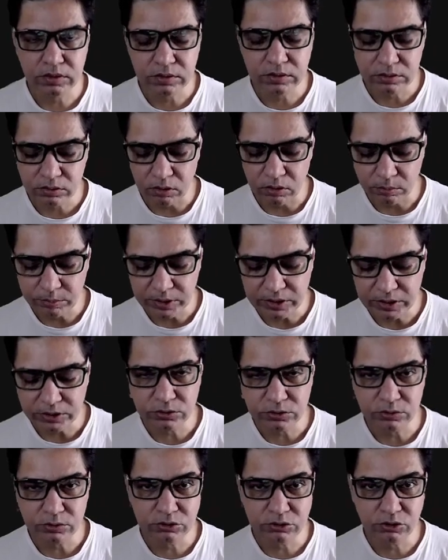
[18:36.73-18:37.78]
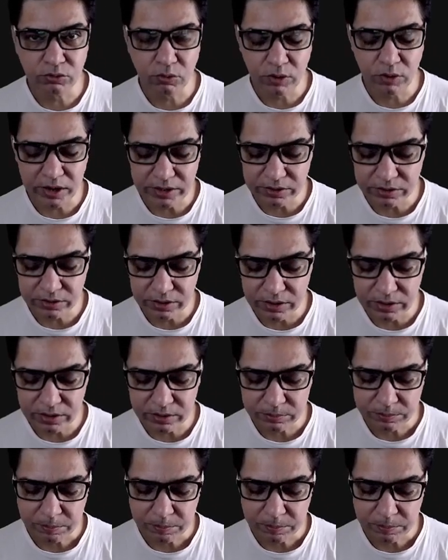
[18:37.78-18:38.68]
complications, which are quite rare.